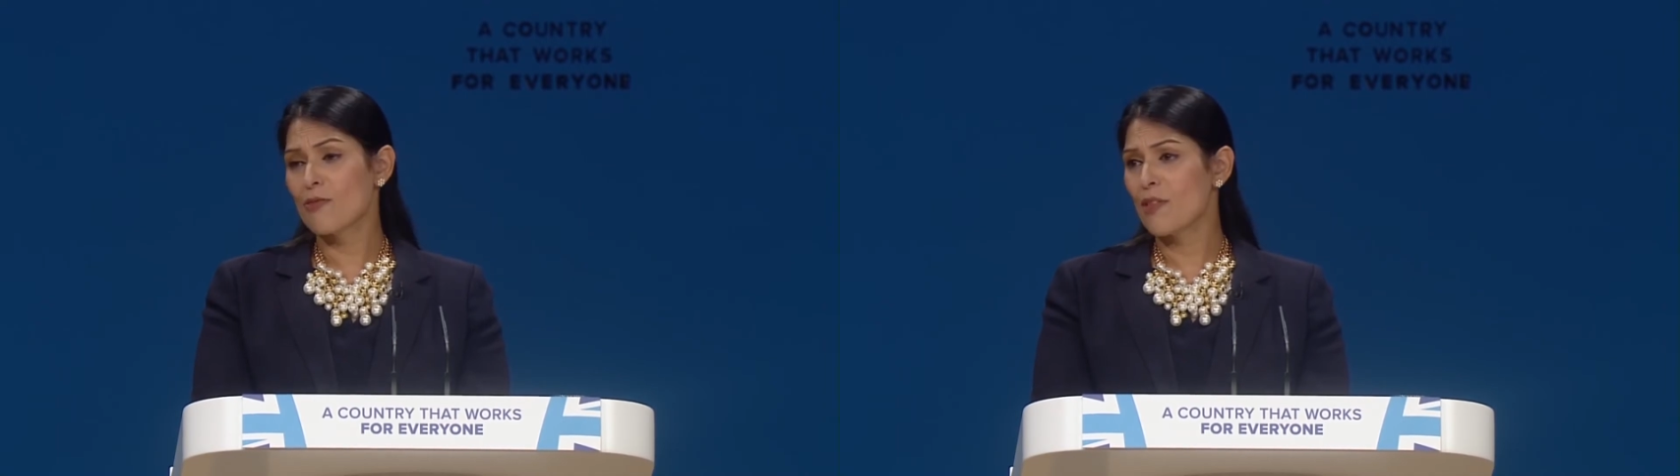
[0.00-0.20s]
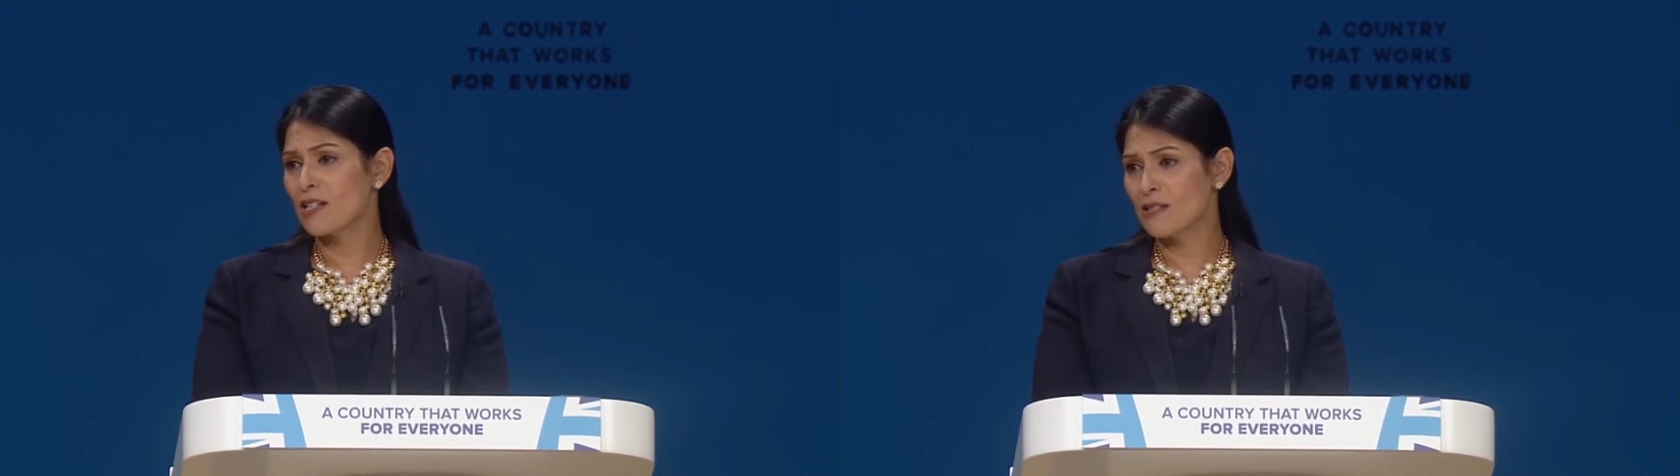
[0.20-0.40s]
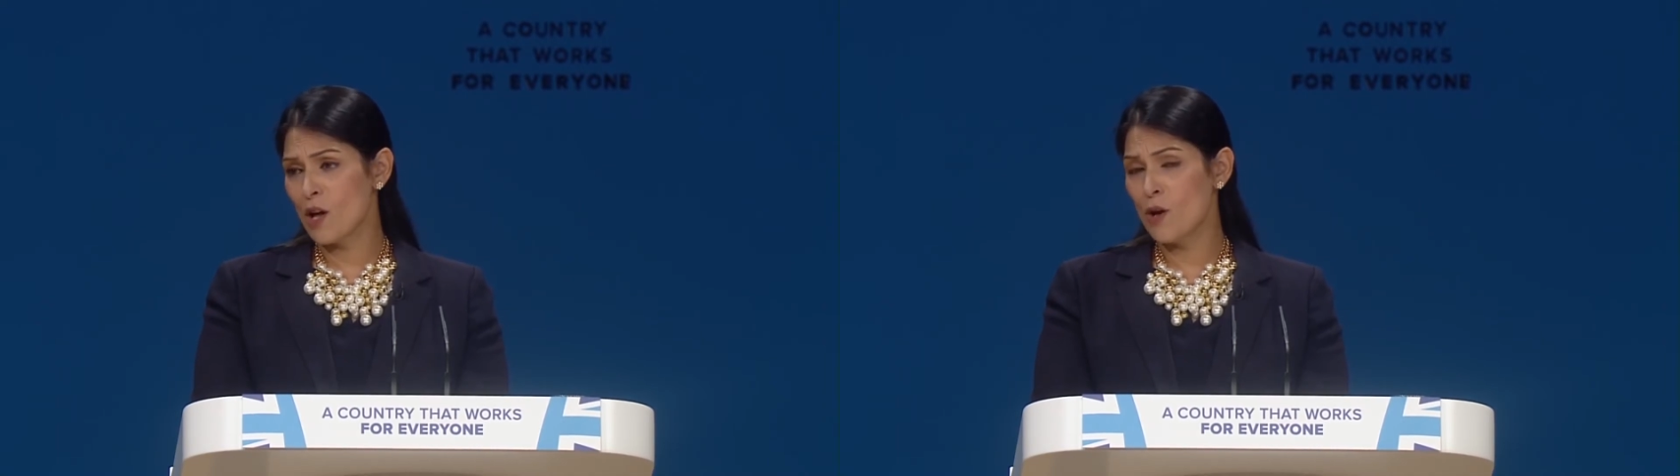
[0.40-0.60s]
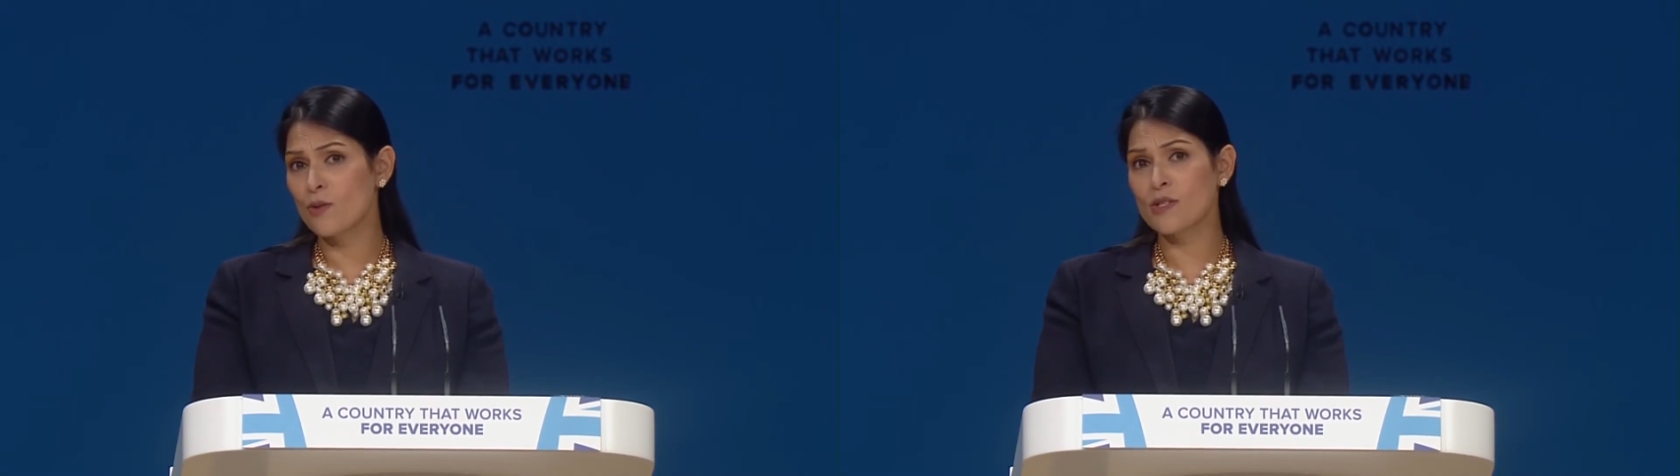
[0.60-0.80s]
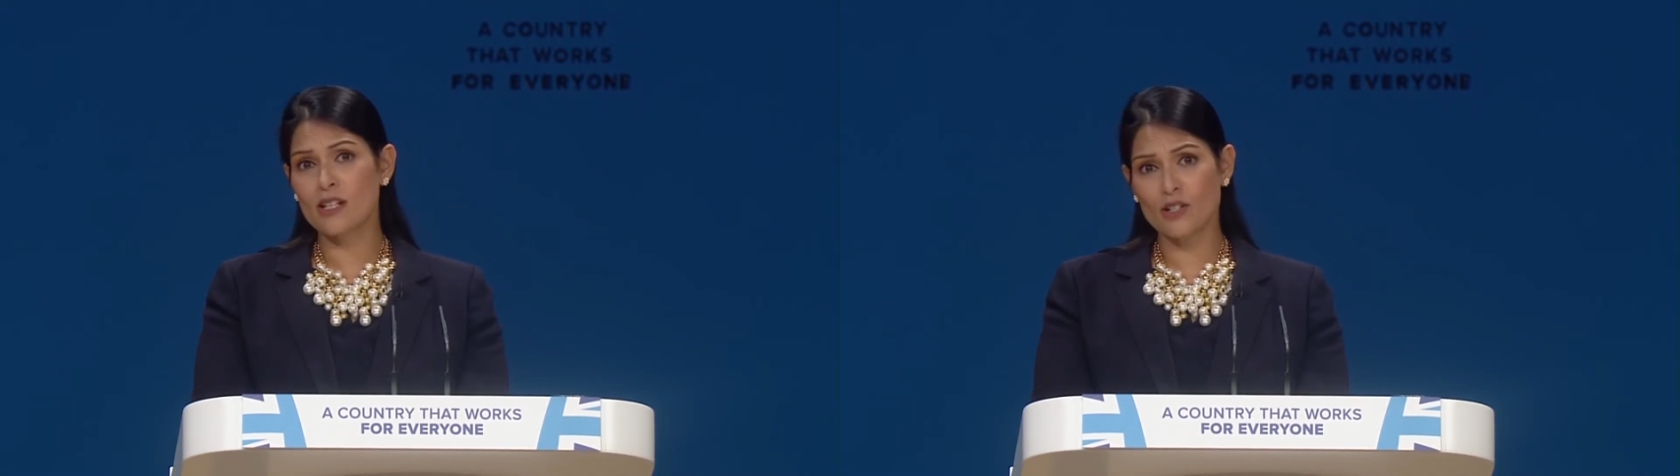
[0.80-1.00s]
There's no
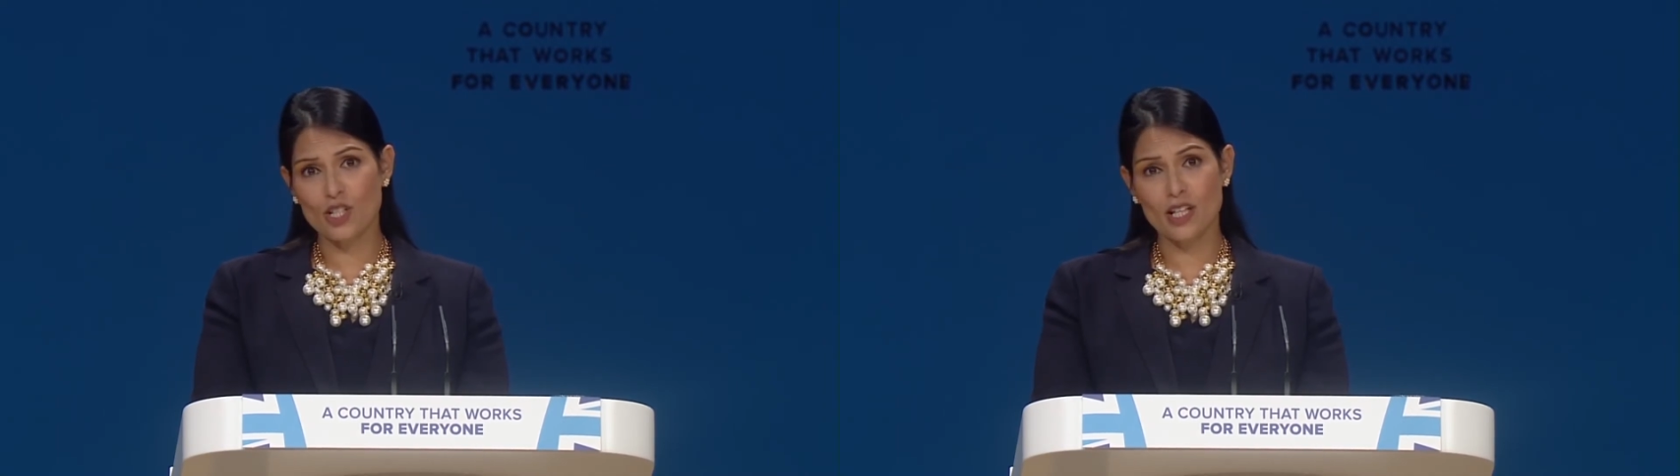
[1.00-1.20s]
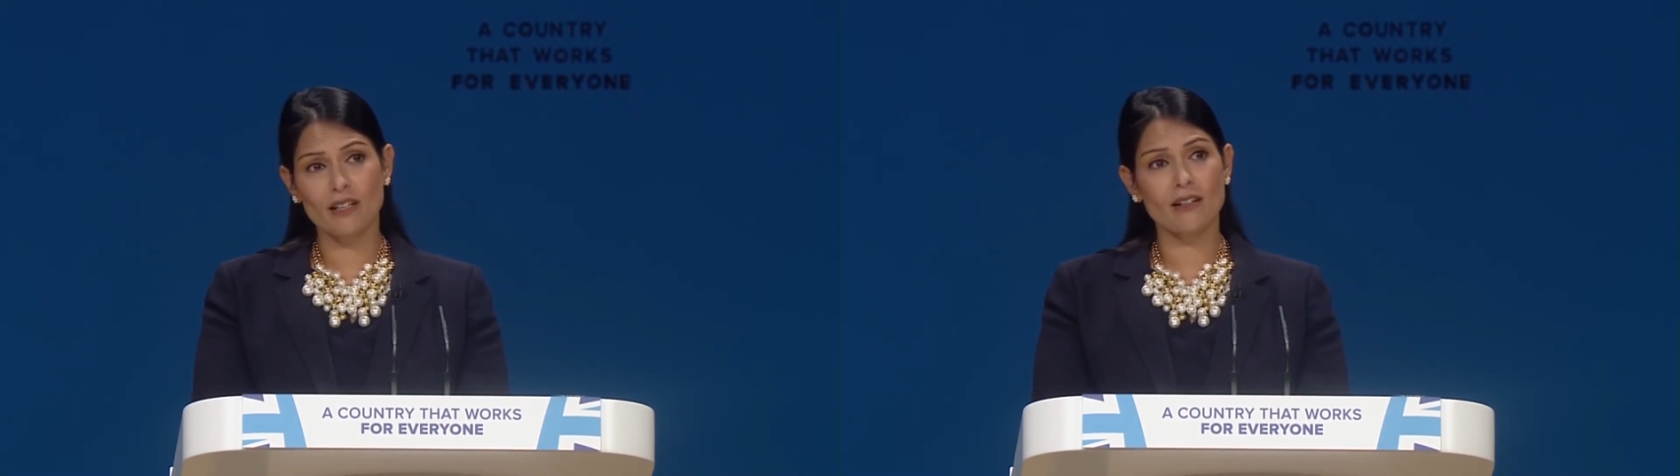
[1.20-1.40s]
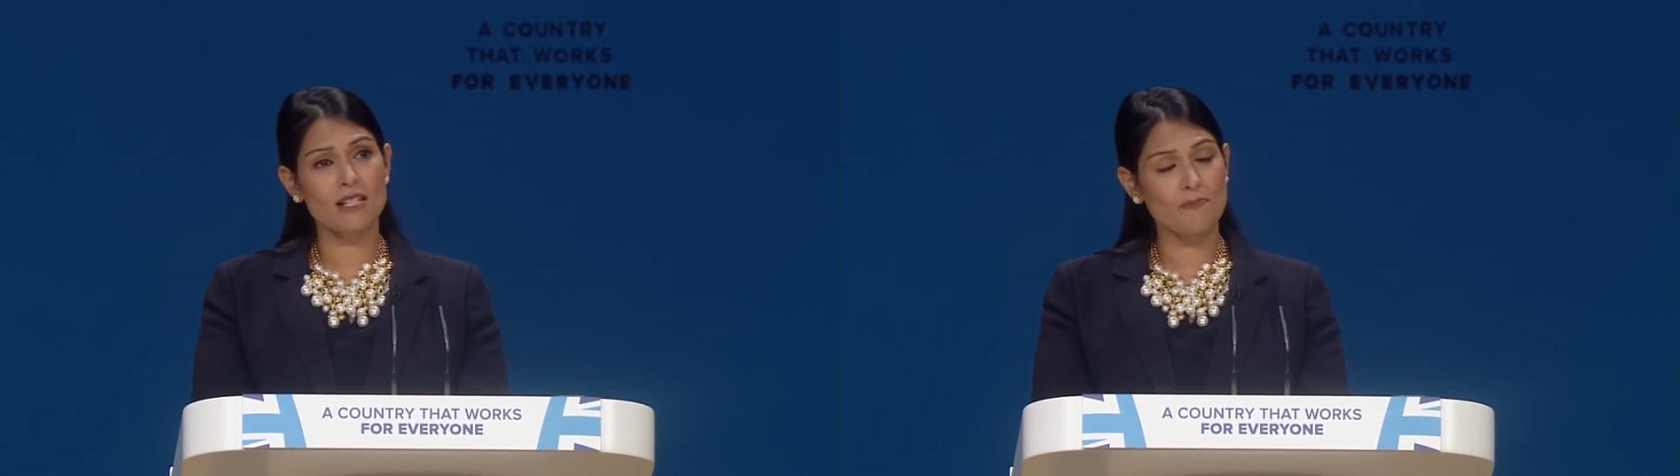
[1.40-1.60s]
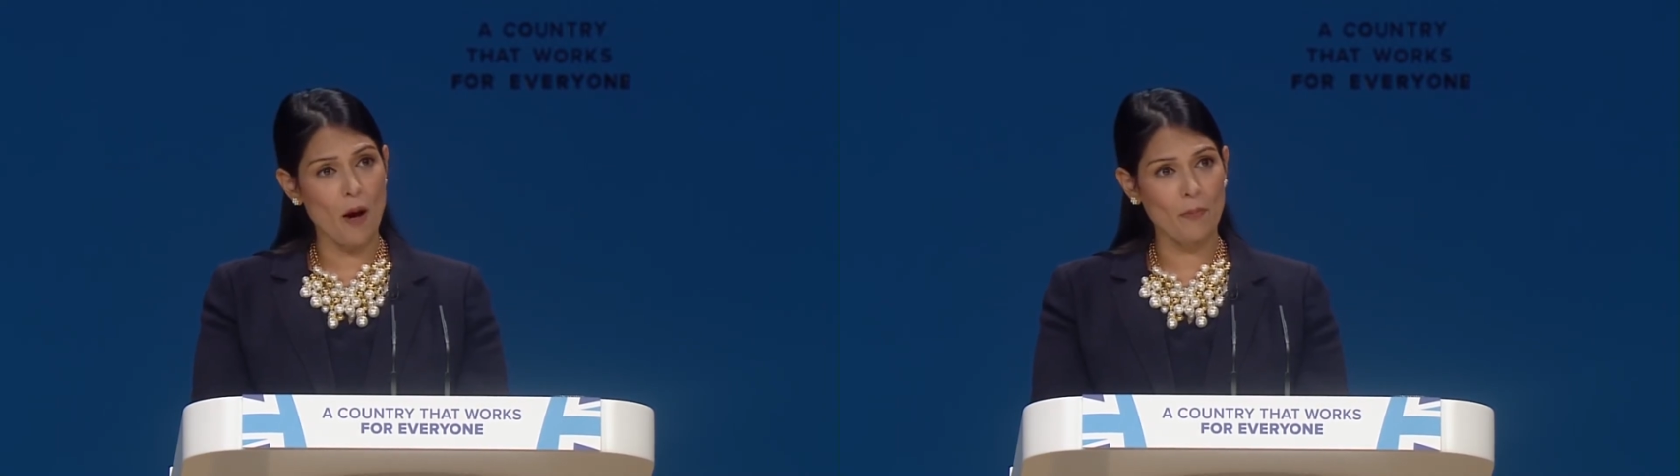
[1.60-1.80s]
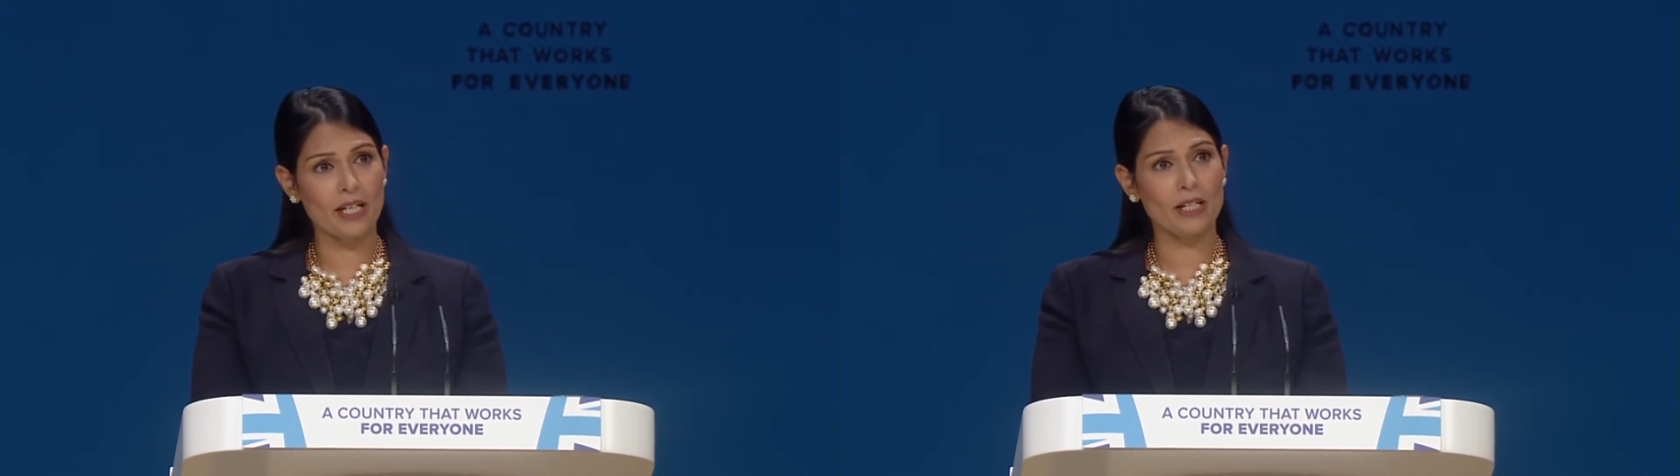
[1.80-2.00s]
such thing as
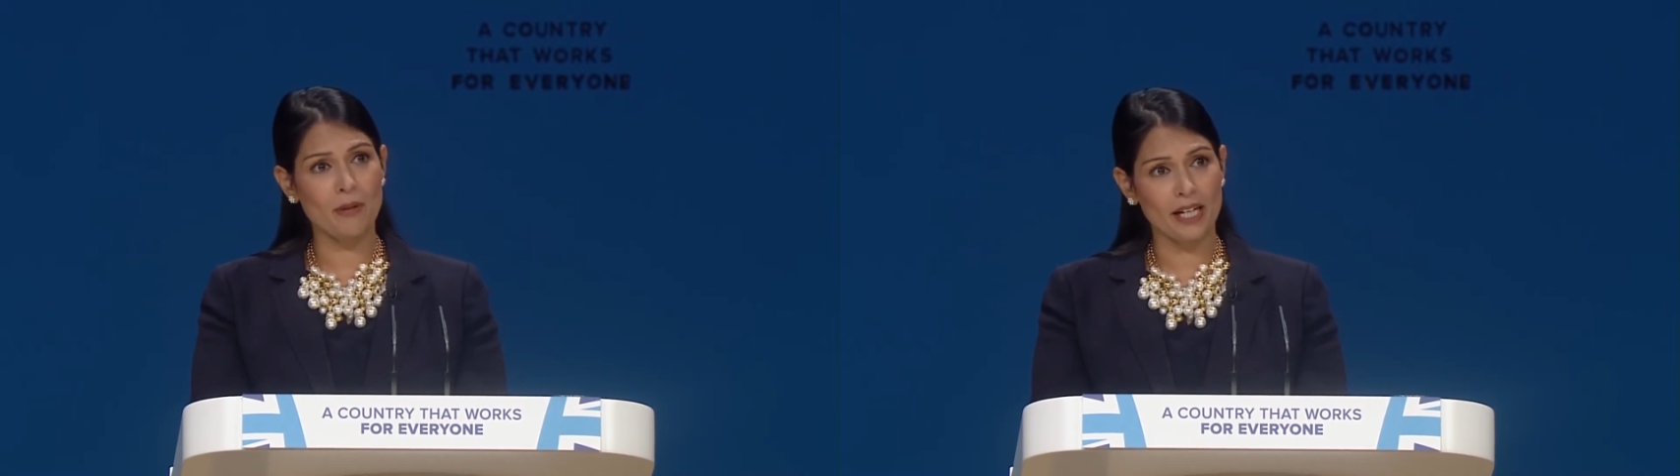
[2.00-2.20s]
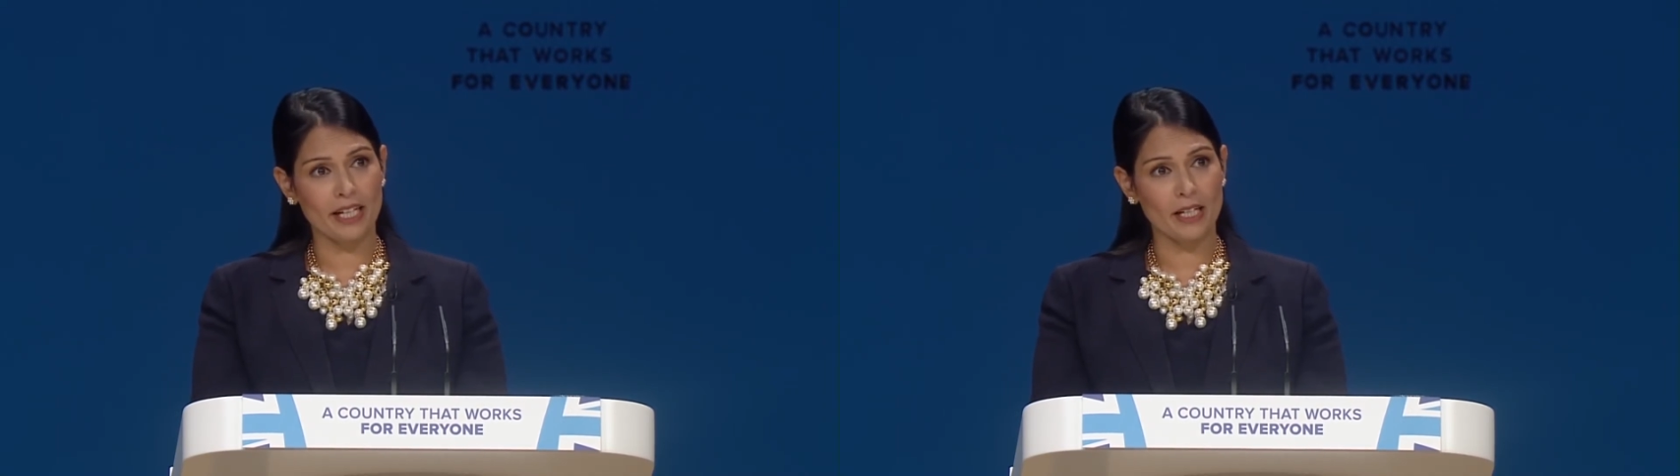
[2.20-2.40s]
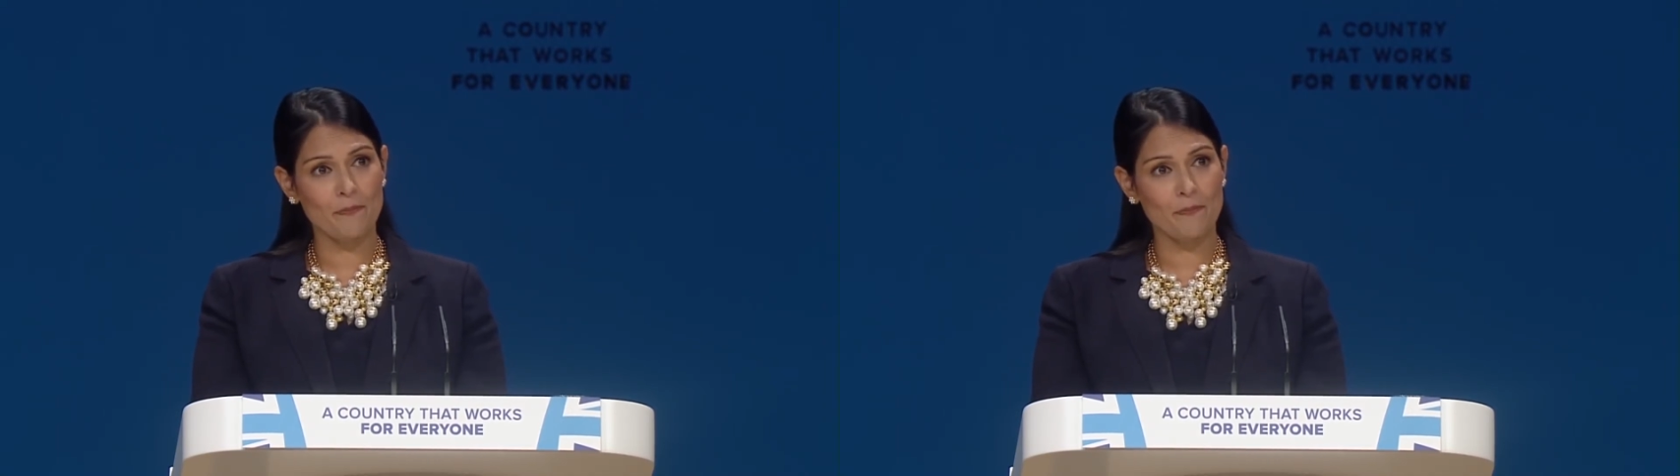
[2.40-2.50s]
public money.